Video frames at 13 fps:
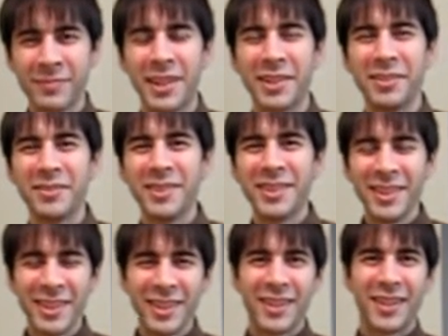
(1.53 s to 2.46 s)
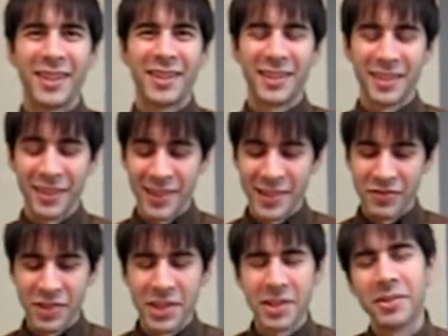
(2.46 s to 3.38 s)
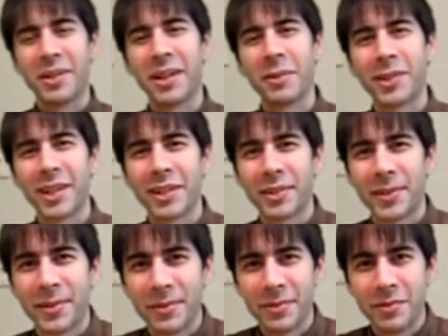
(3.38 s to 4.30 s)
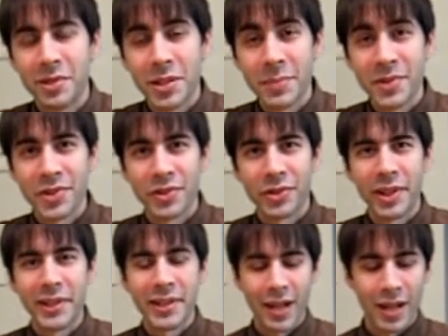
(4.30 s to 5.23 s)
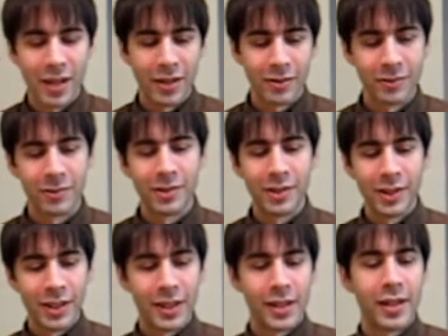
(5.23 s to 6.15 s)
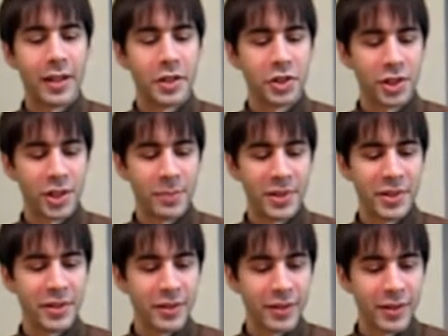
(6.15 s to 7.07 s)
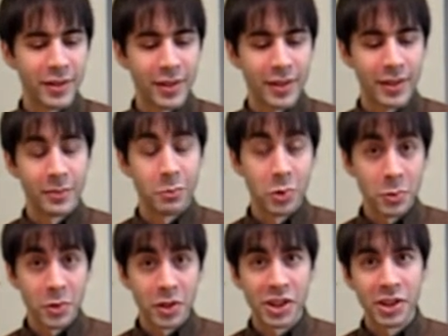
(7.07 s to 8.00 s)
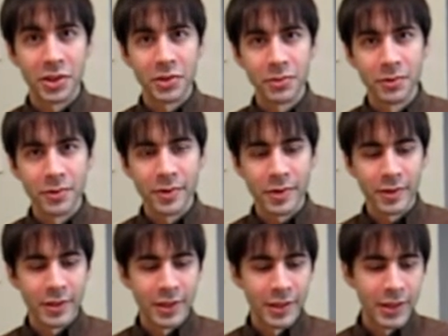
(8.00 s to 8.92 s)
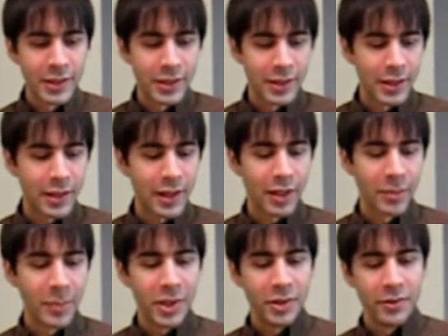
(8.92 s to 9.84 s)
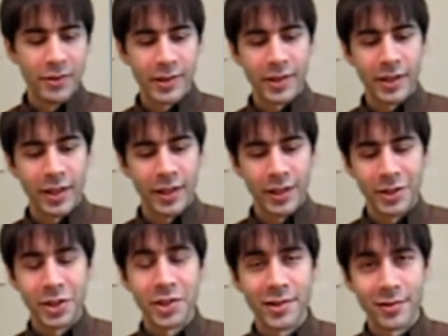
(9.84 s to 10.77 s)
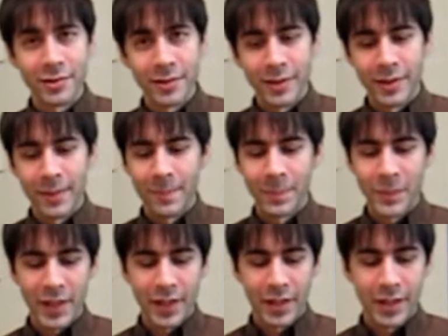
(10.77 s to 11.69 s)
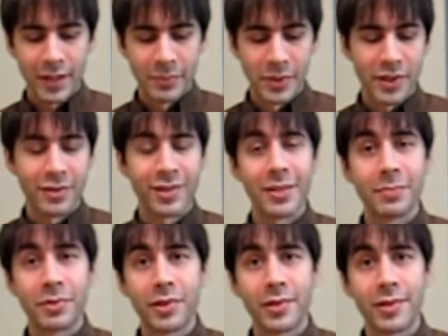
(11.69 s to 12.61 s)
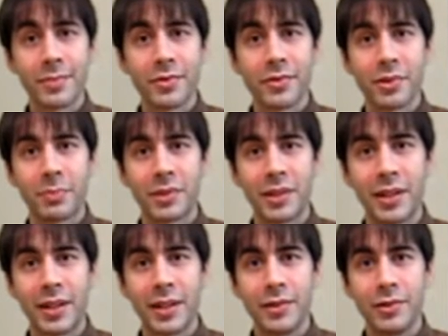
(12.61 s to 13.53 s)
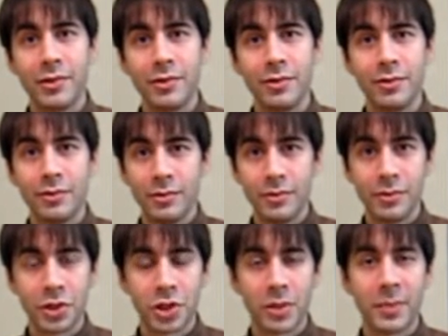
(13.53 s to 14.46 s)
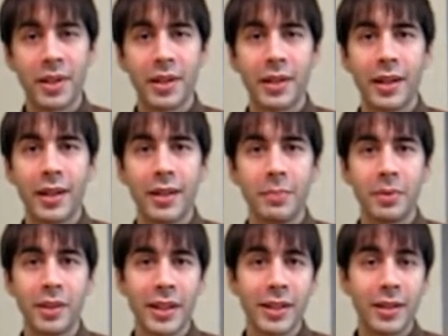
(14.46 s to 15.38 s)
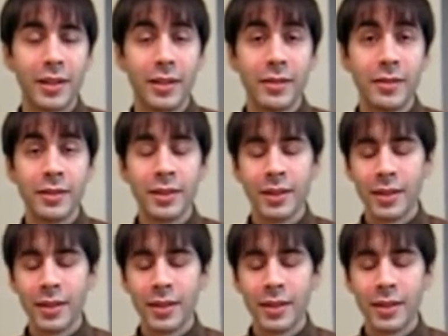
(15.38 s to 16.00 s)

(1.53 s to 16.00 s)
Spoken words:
Hello. In this video I would like to demonstrate how I sharpen woodworking tools. I'll be using a chisel, but the same principles apply to sharpening a plane iron.